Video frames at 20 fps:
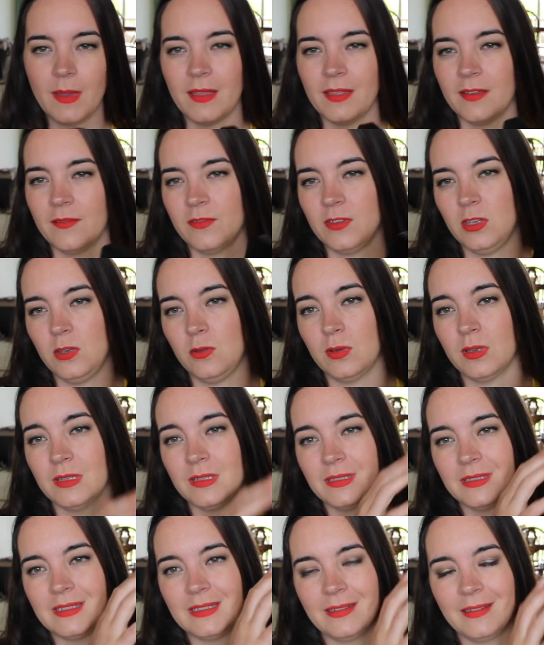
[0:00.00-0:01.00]
I love that you
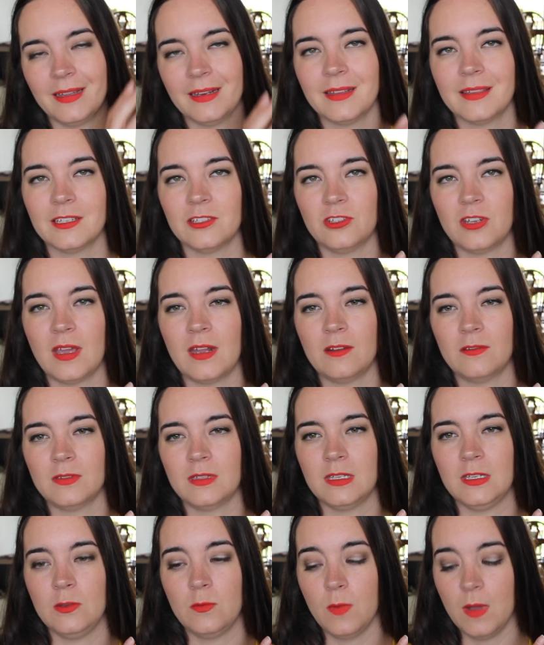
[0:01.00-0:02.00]
can select the shadows
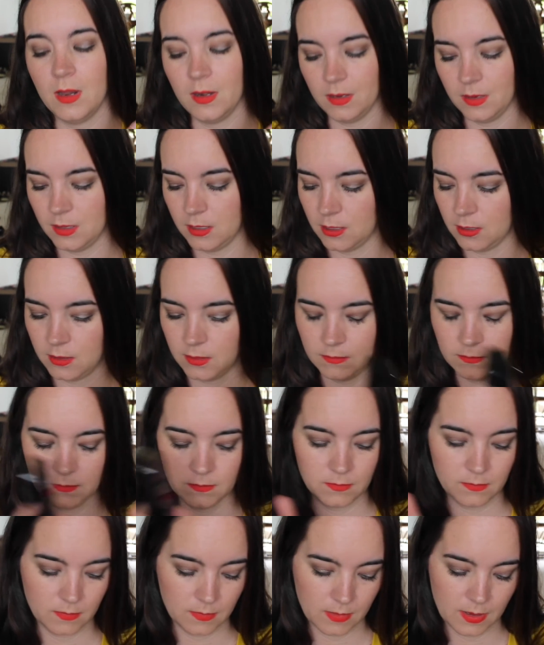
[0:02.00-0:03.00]
that you want in here.
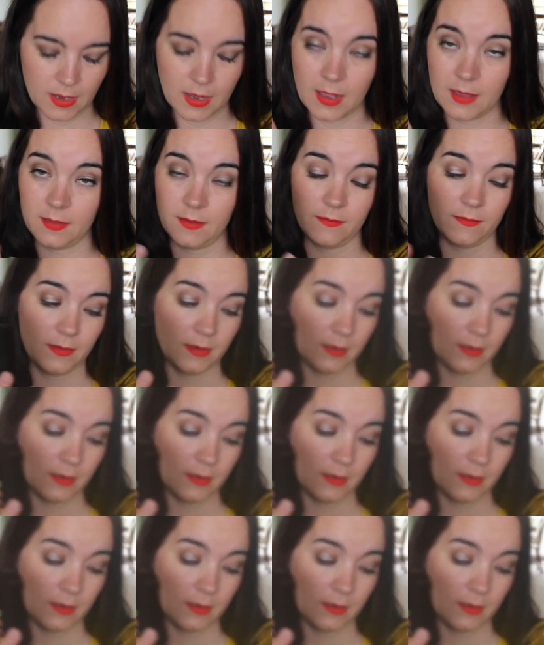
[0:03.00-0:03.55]
I love